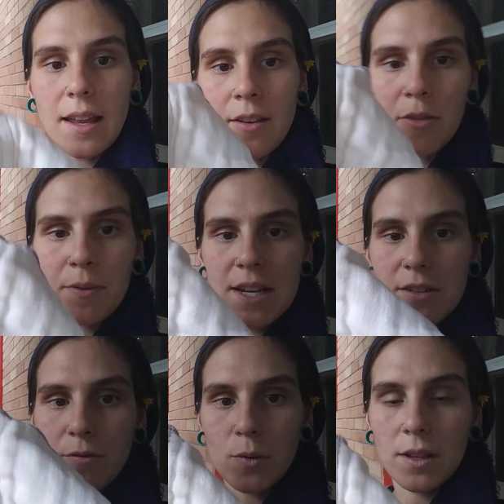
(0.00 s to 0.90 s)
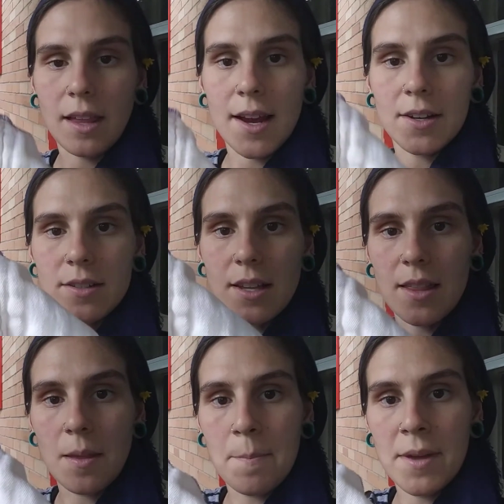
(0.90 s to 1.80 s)
and 3 to 4 layers
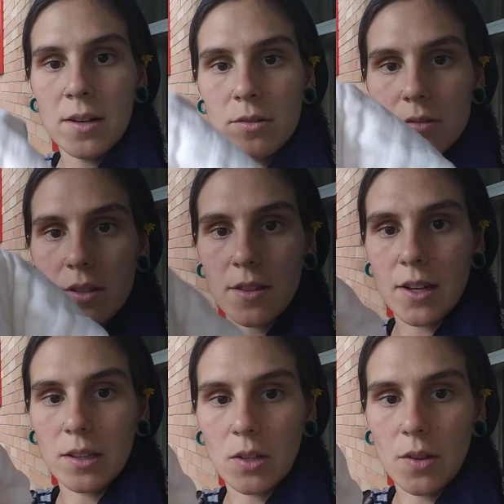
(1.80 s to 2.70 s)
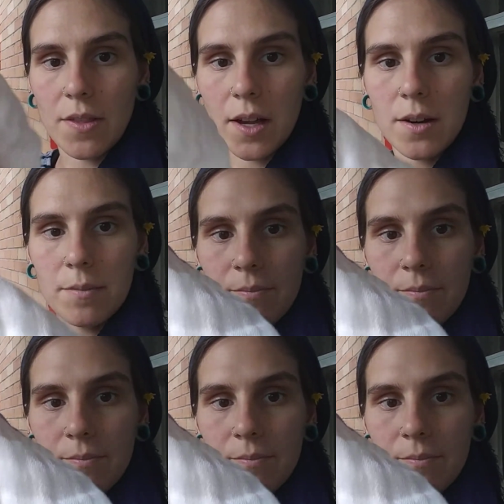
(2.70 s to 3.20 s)
in the middle, so they're a little thicker.